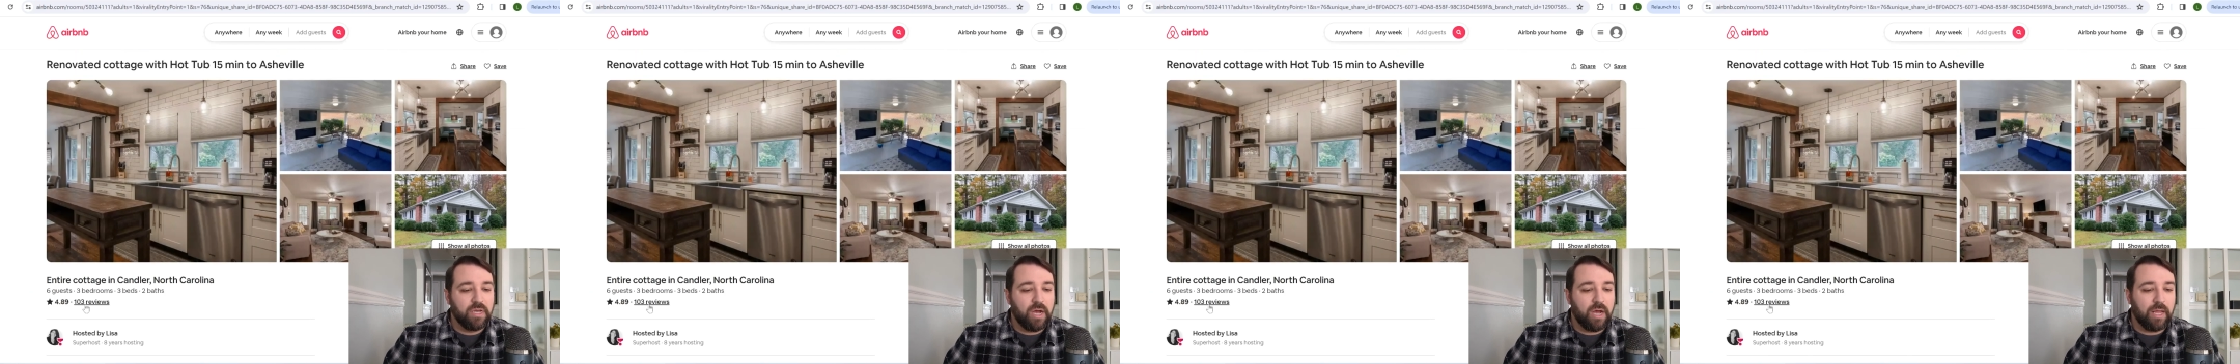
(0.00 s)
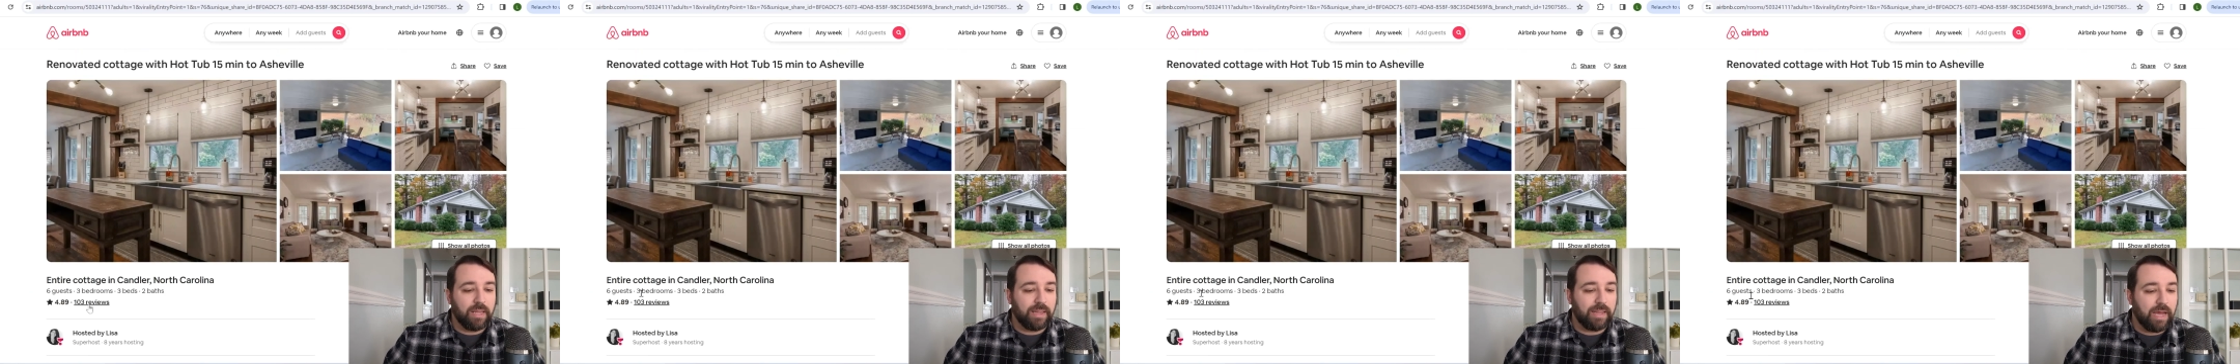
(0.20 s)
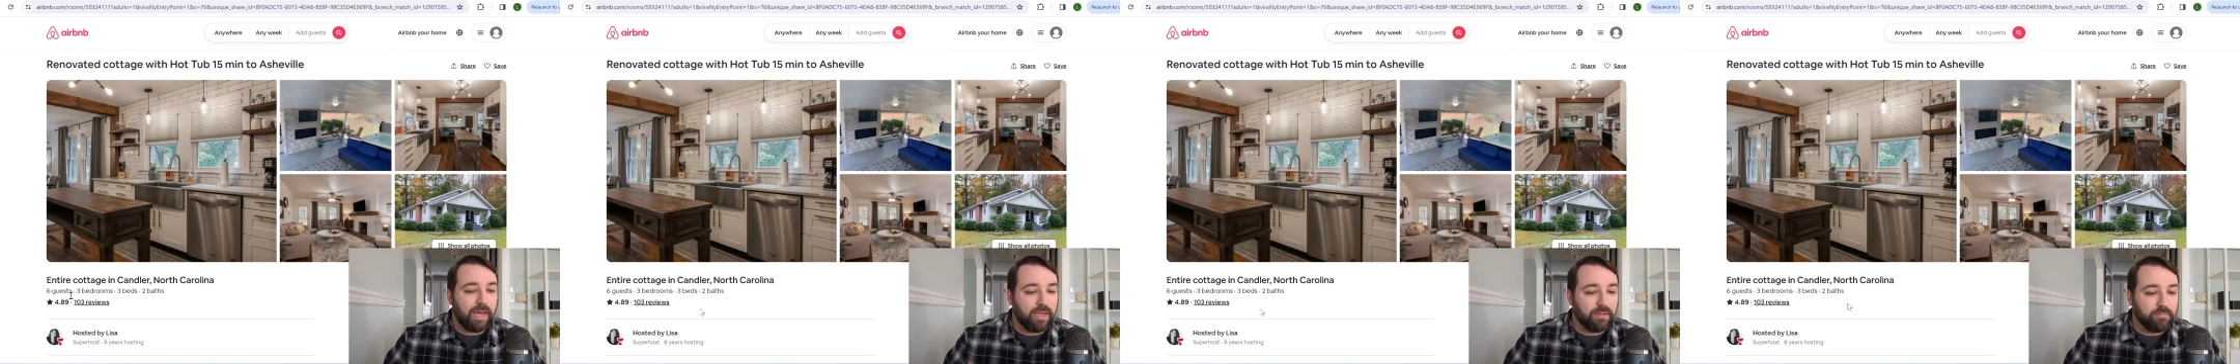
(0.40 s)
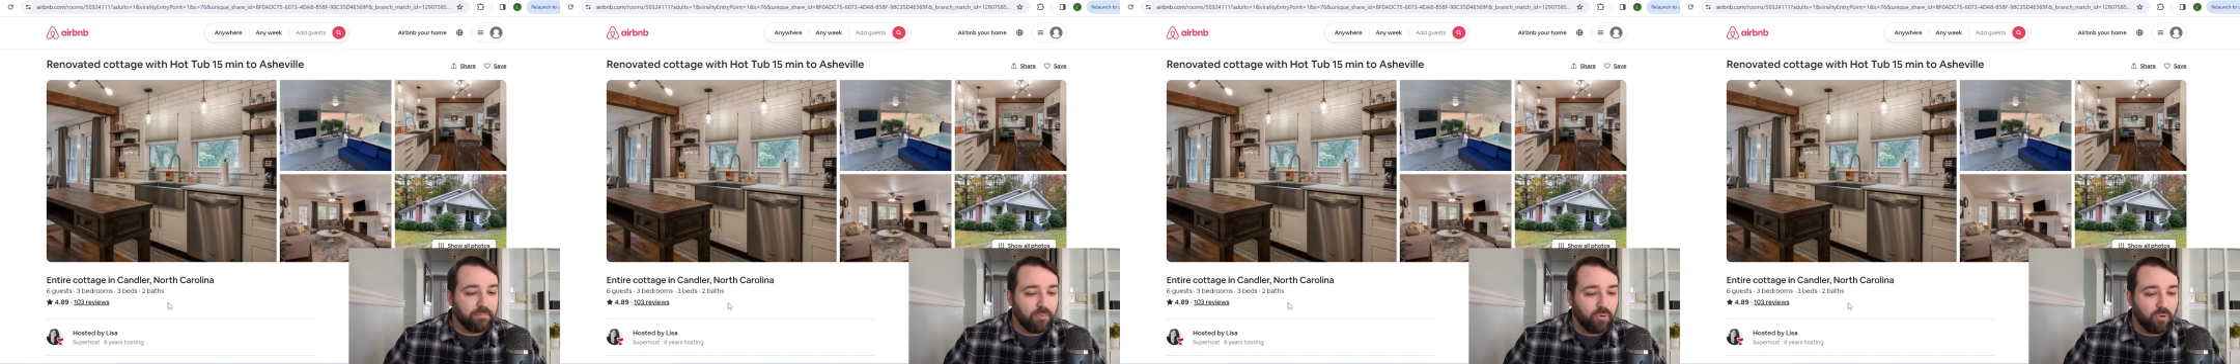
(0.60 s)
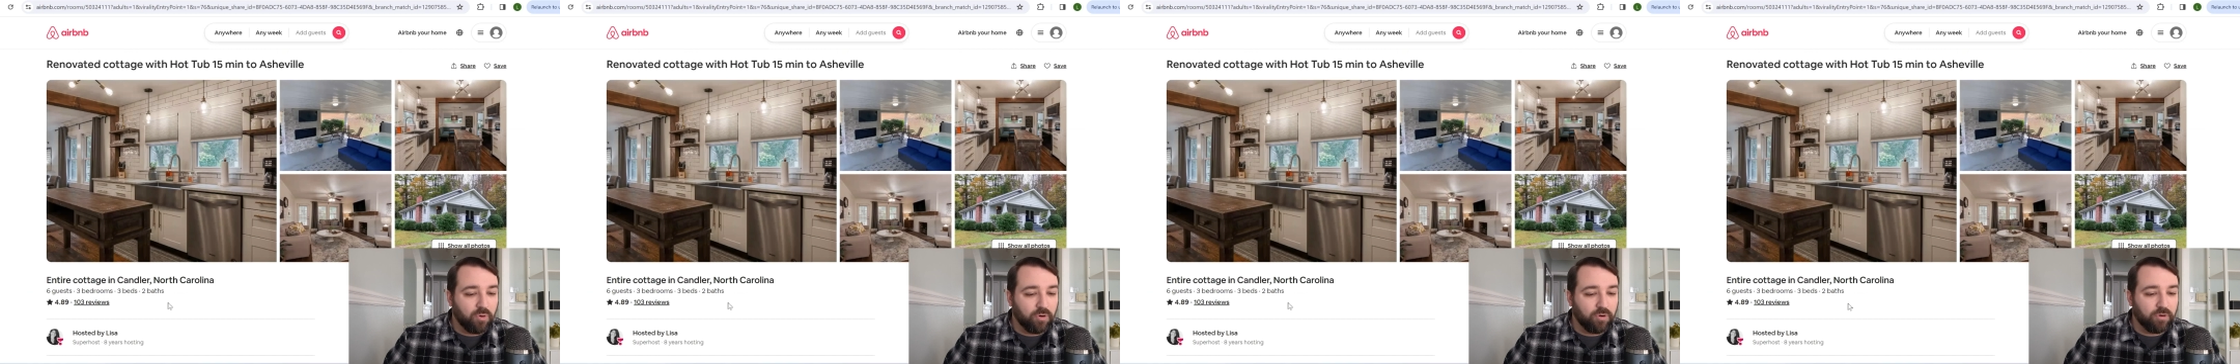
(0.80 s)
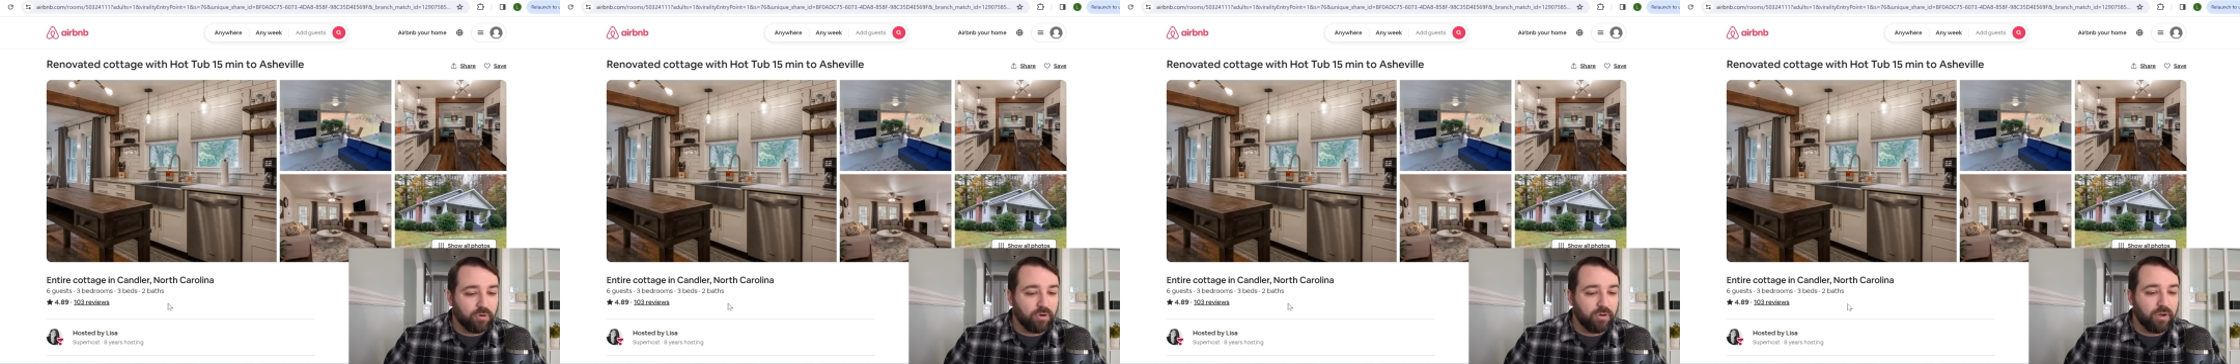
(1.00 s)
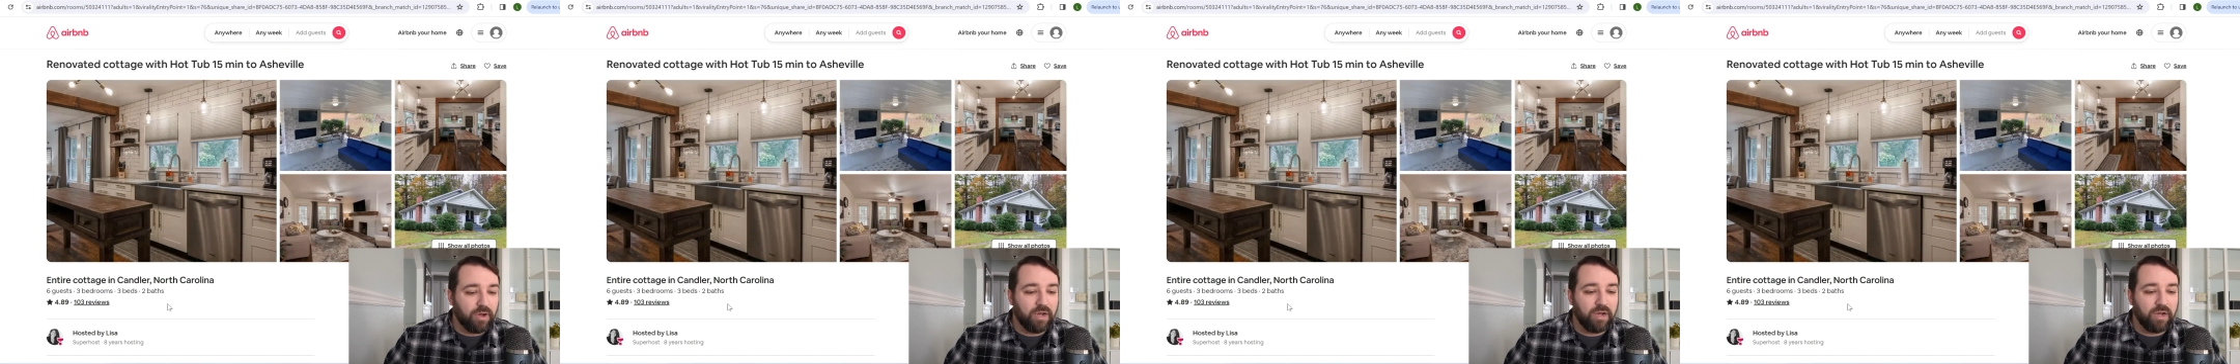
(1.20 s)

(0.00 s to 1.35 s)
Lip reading: a lot more